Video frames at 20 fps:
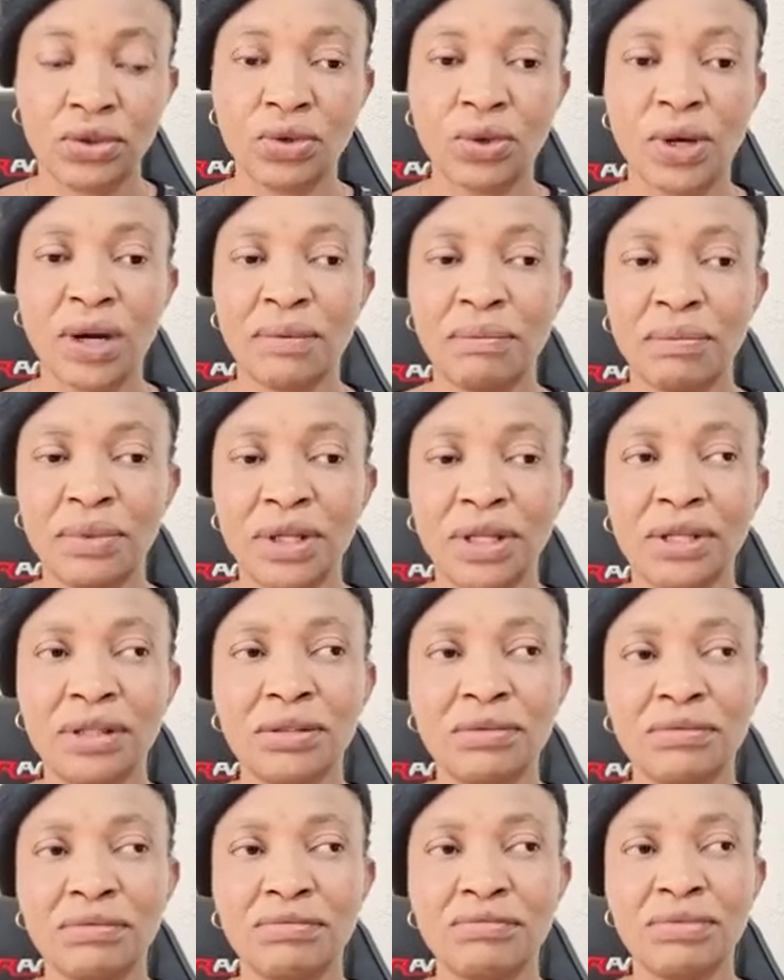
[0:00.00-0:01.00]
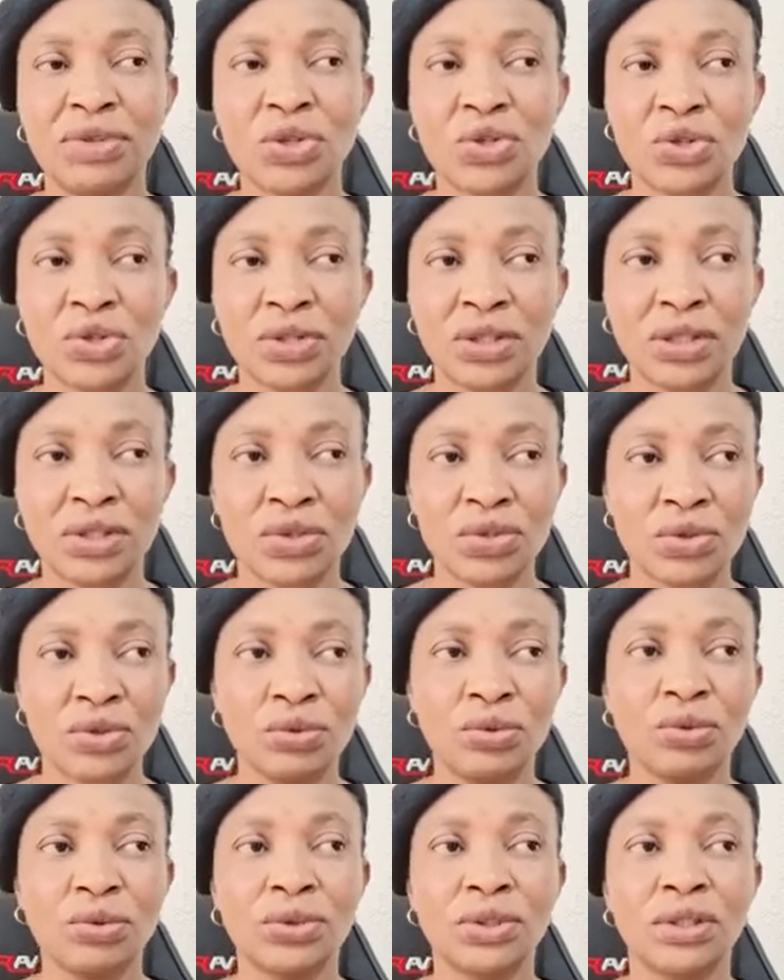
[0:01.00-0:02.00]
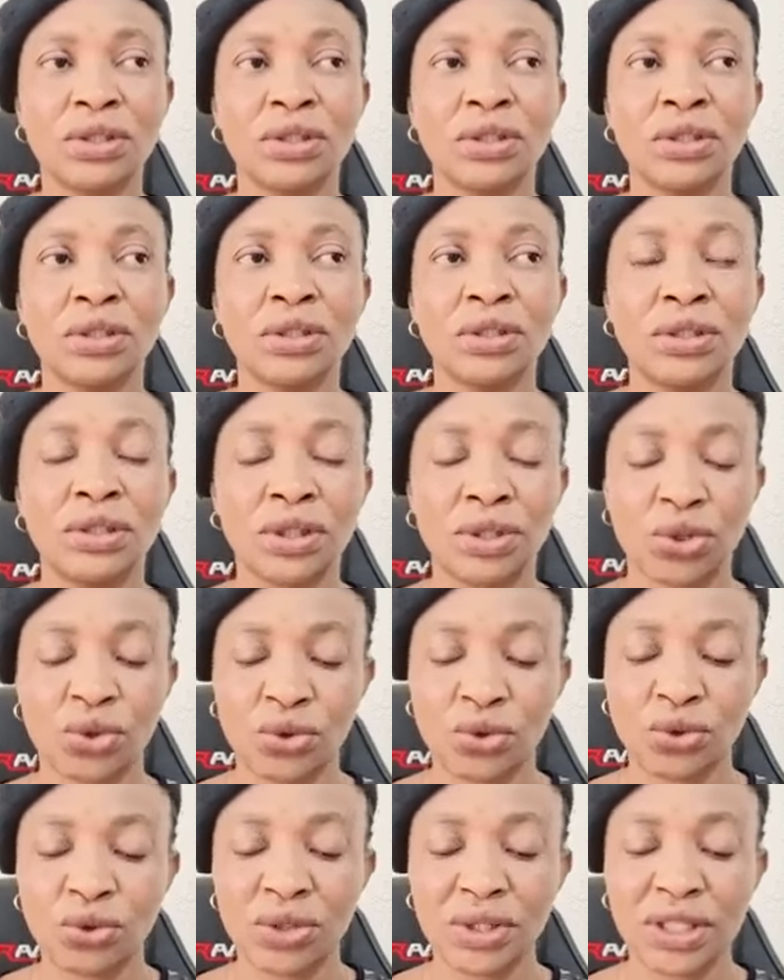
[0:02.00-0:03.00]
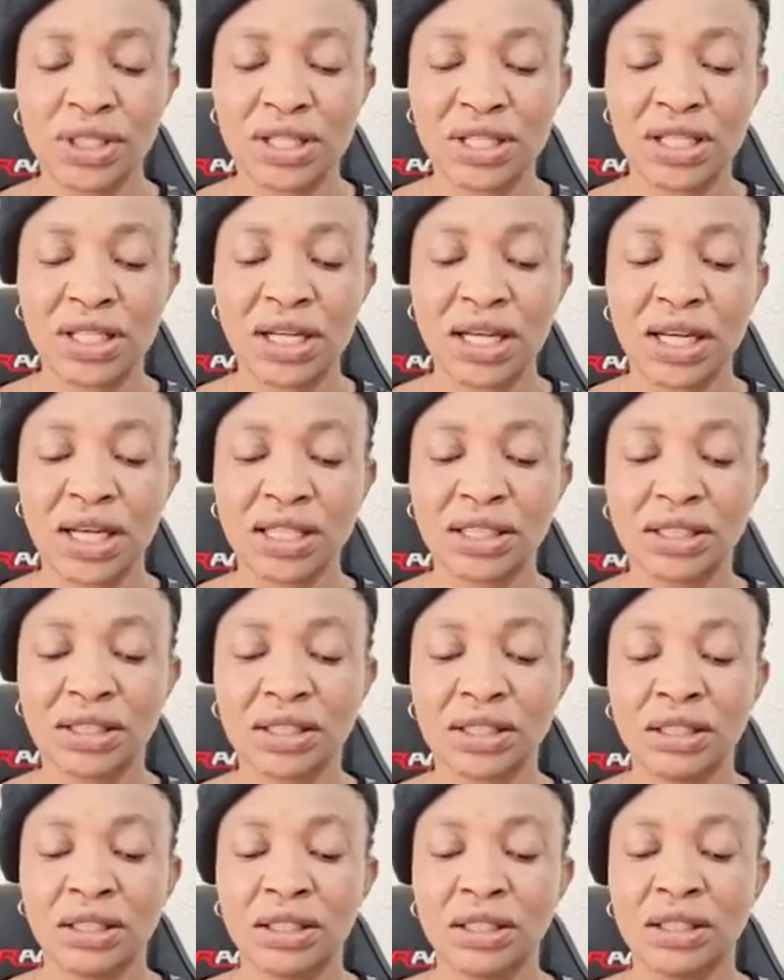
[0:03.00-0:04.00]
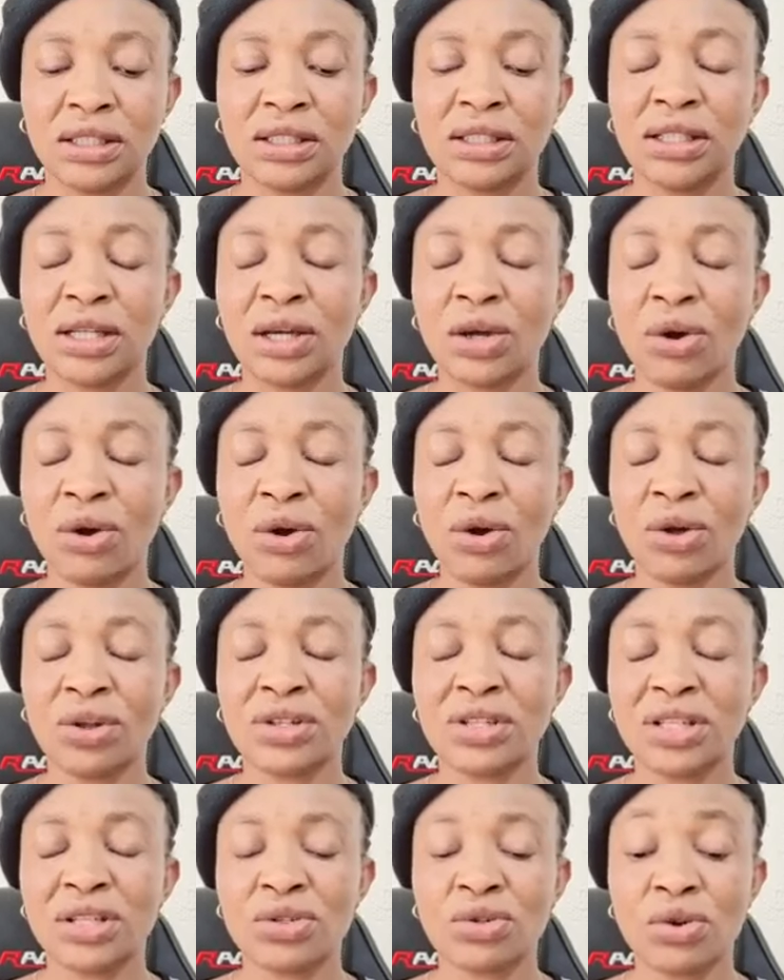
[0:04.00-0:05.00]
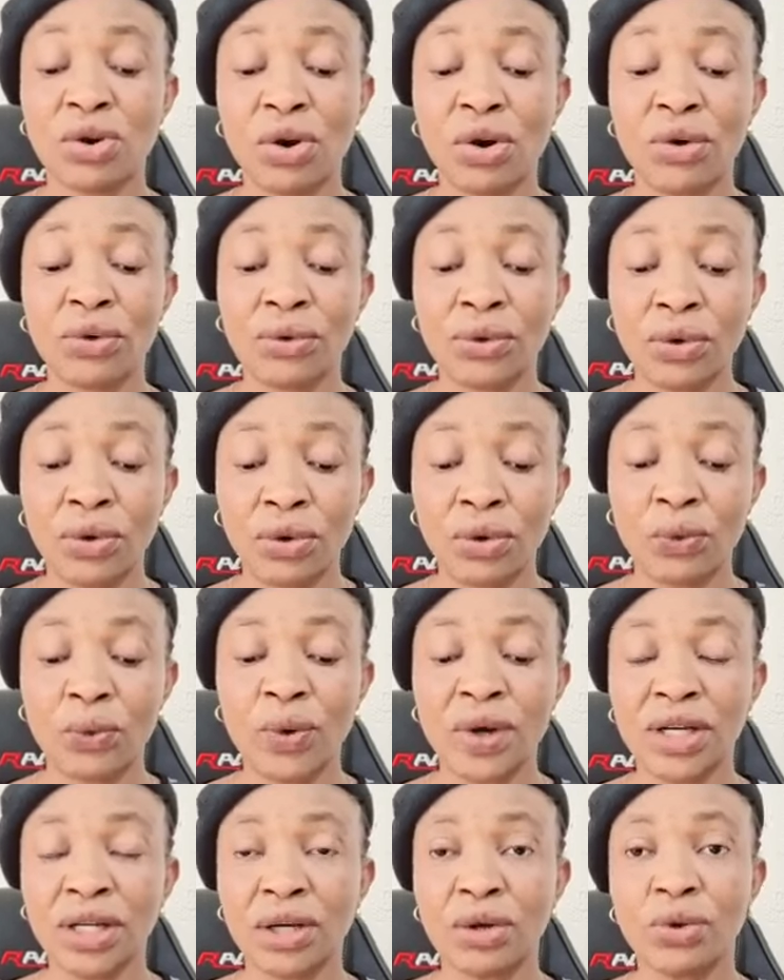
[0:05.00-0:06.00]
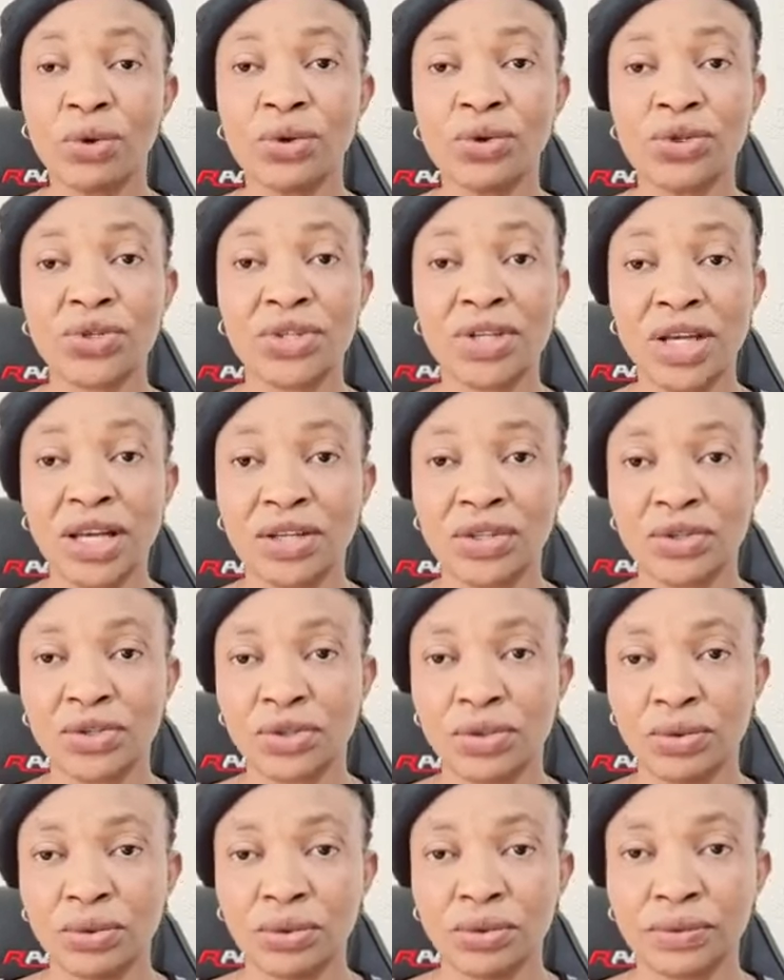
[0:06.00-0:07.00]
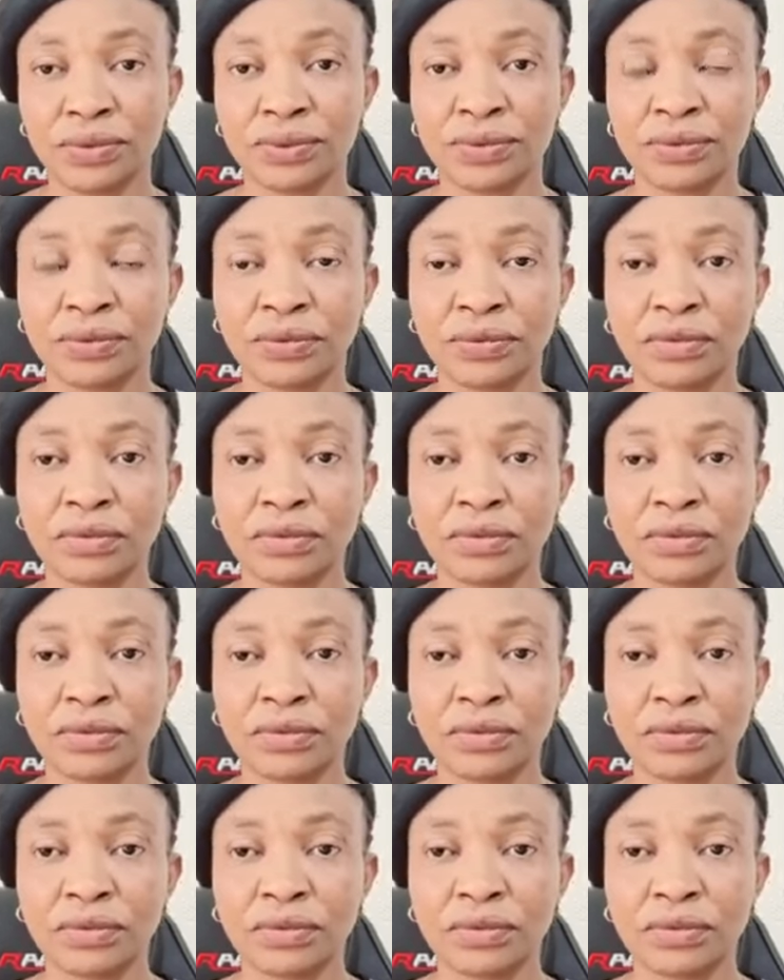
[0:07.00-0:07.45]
You are being misunderstood. The truth is that they got it all wrong when it concerns you.